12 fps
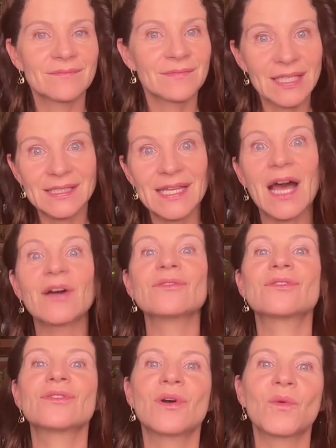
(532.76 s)
That's
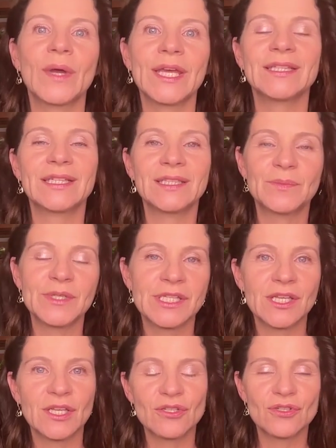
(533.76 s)
also a way that the
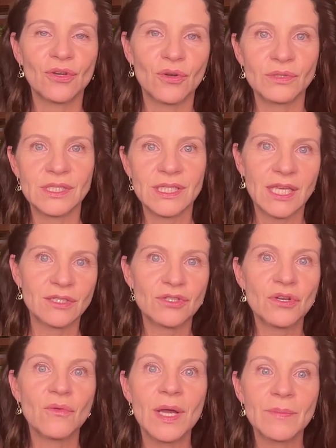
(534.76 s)
persecution codes can
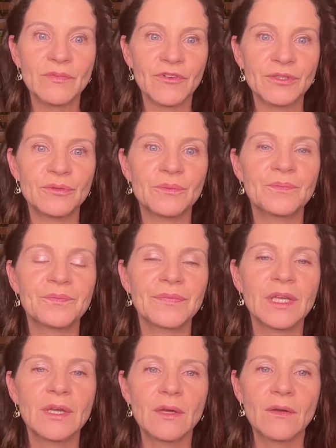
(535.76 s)
show up for you,
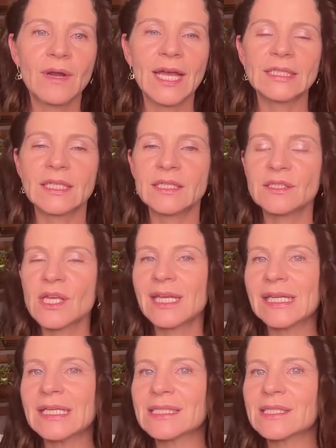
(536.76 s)
right? And
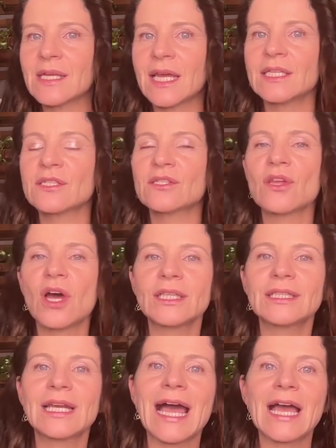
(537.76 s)
it's
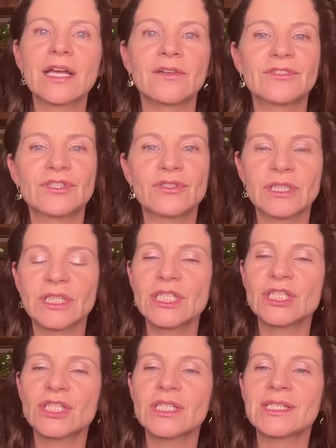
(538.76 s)
not lack of
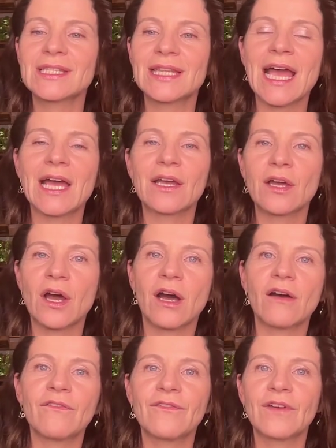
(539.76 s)
strategy, it's lack
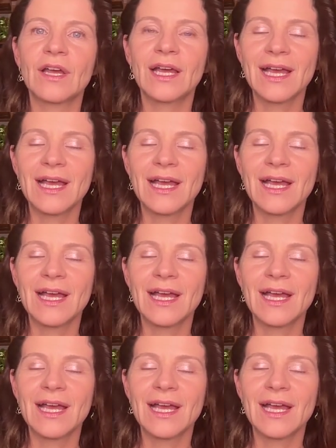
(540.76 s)
of